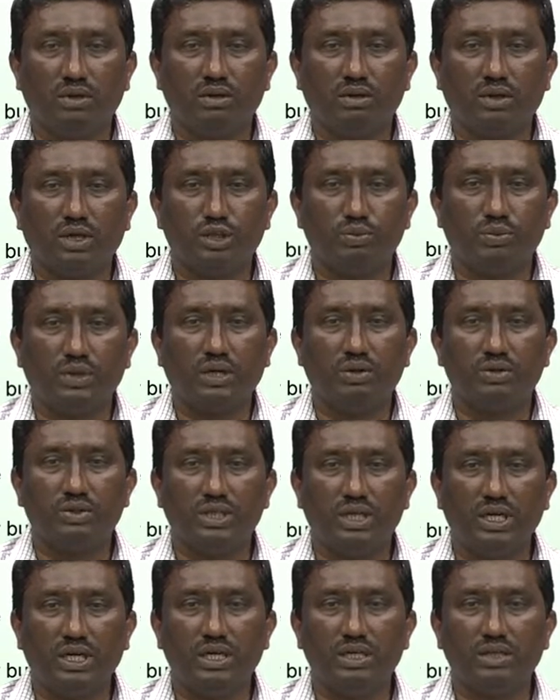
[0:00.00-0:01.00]
respective
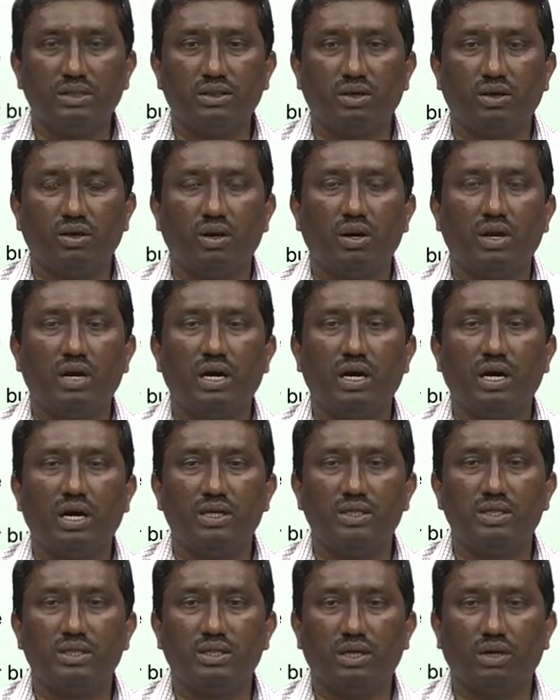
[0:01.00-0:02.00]
cities or
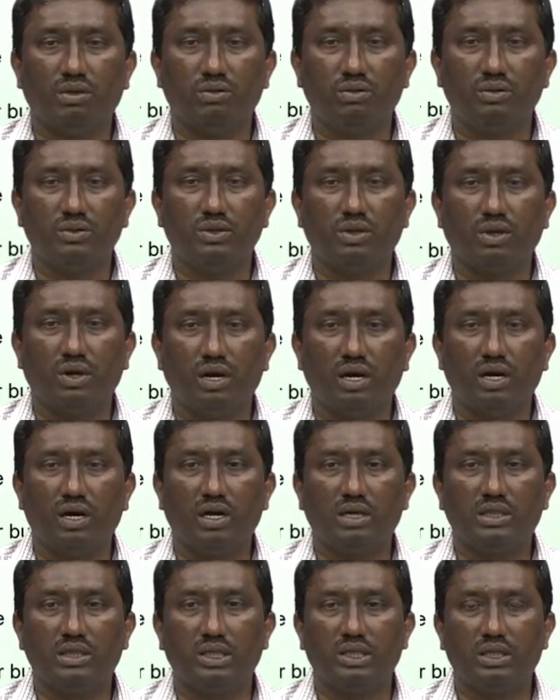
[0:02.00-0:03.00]
large towns or
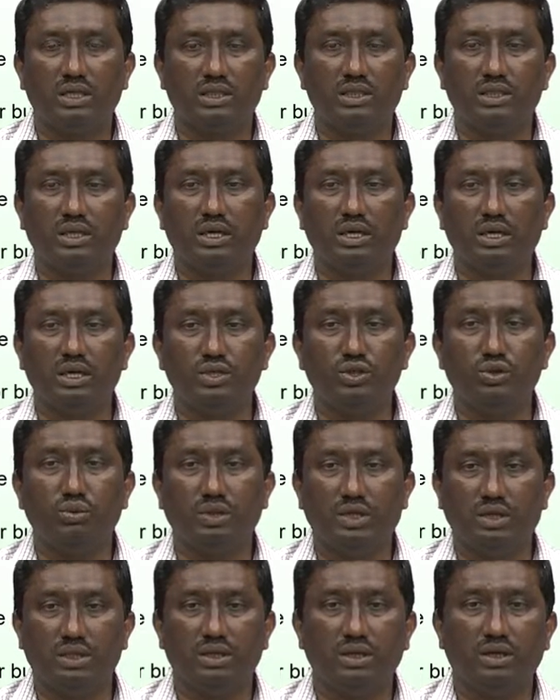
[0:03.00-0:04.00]
large industrial
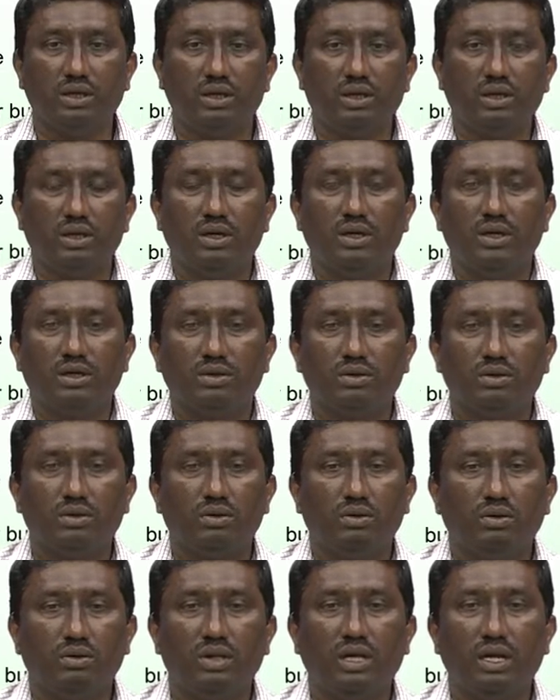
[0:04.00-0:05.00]
consumers.
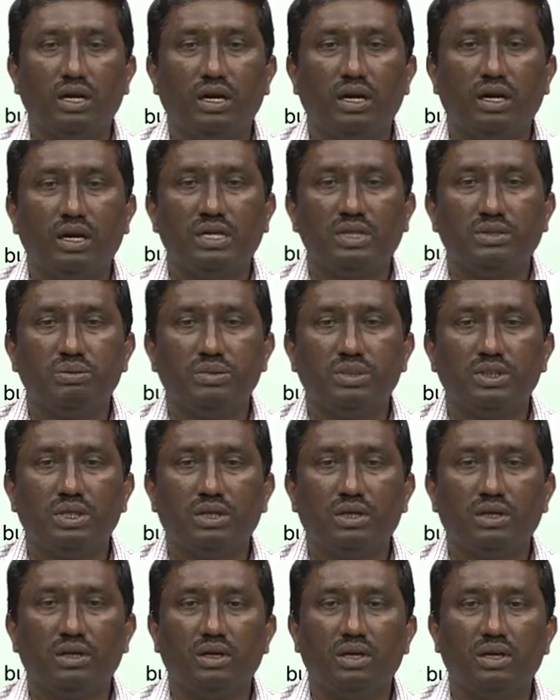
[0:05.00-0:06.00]
So, area
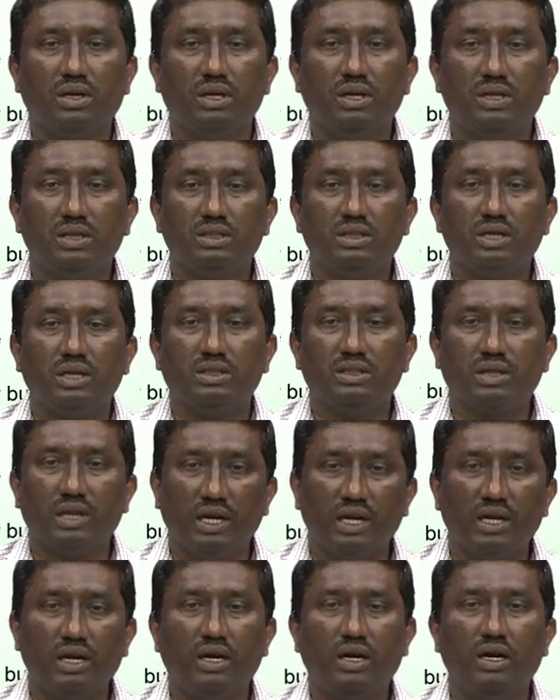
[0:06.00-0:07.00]
transmission is
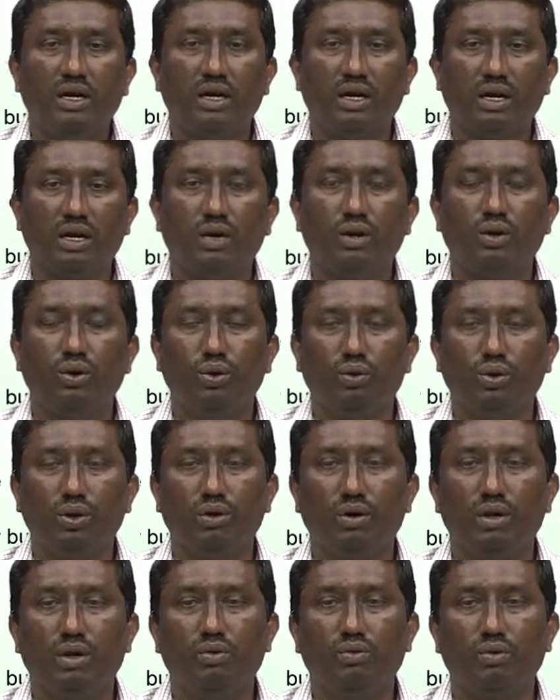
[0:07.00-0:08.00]
slightly at a
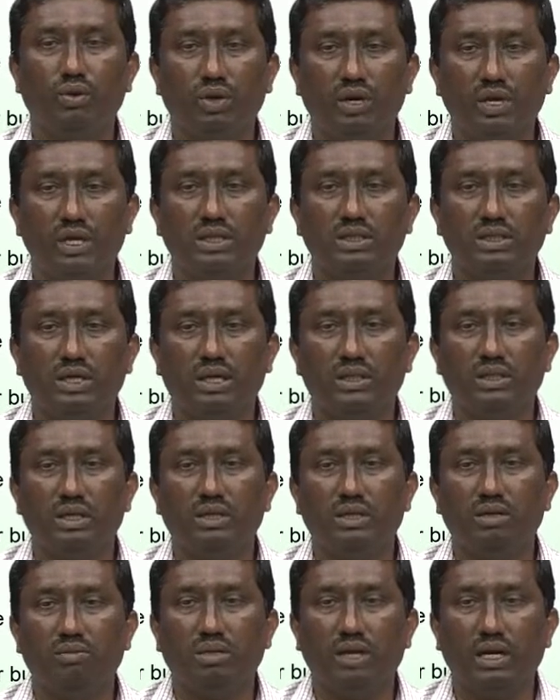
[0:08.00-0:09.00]
lower voltage
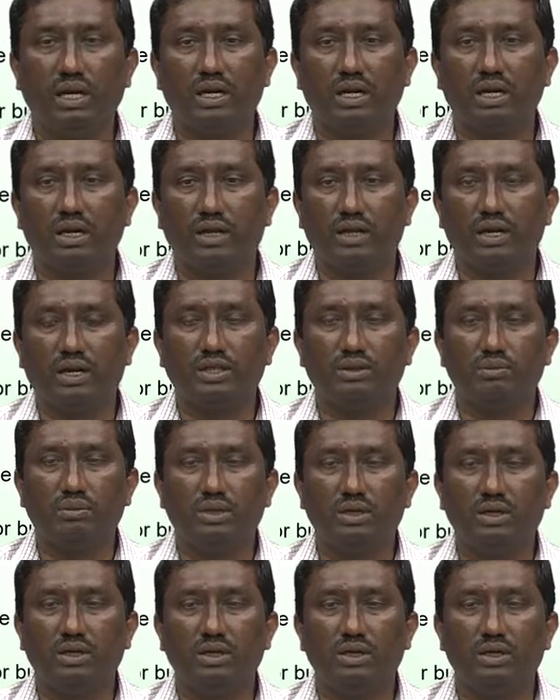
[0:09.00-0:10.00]
than the bulk
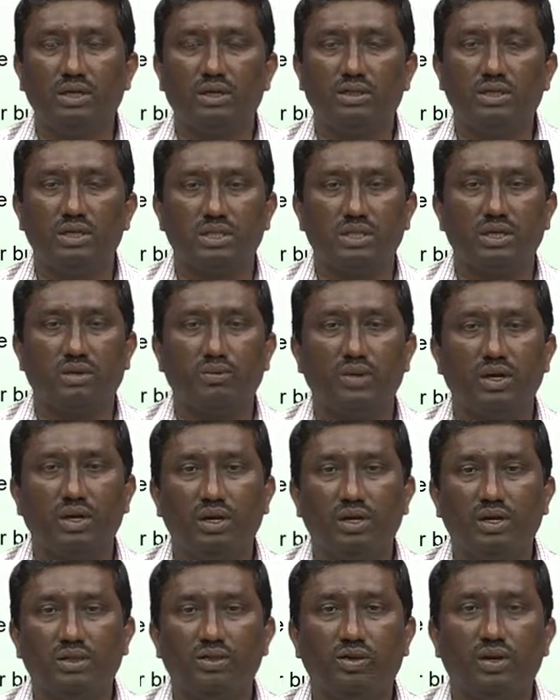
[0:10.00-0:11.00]
transmission system.
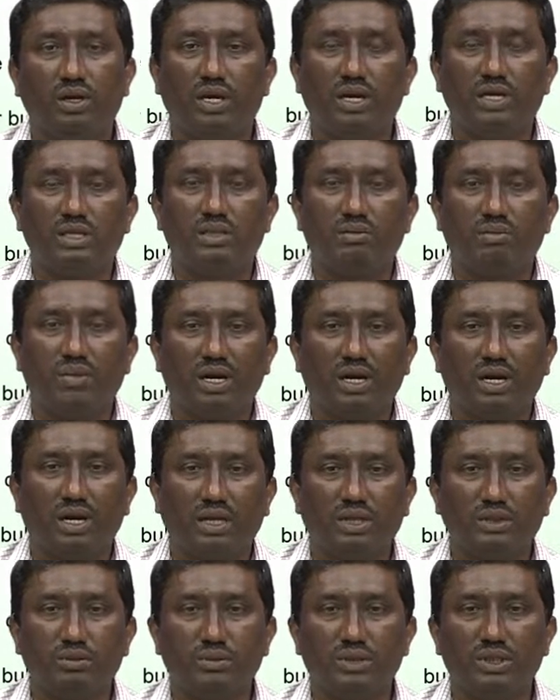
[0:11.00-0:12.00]
So, in case the bulk
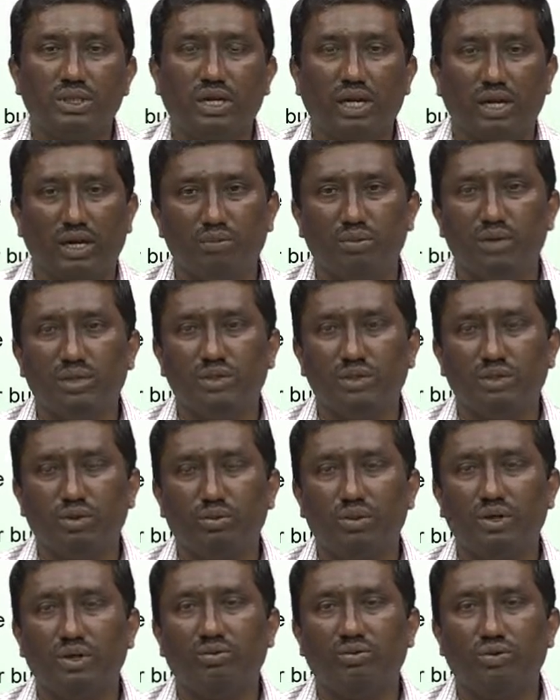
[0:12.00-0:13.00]
transmission happens to
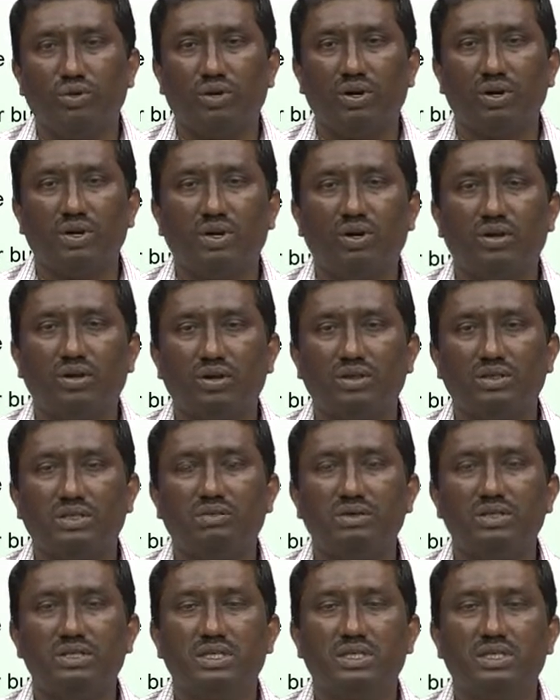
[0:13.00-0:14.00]
be 400 or
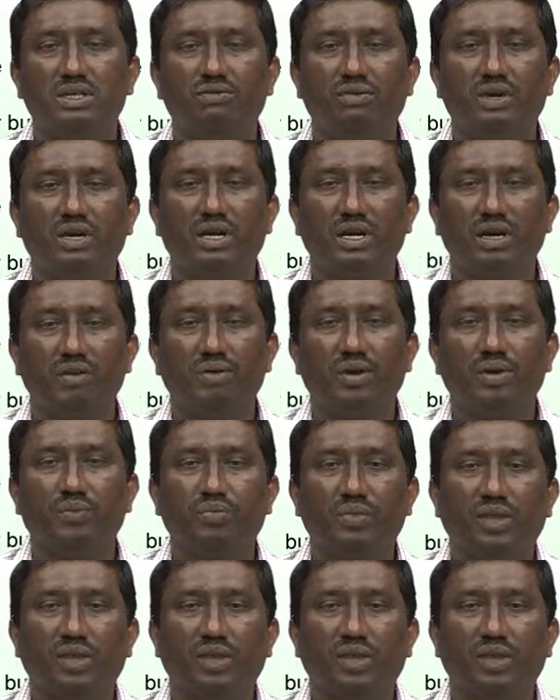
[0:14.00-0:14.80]
765 kV,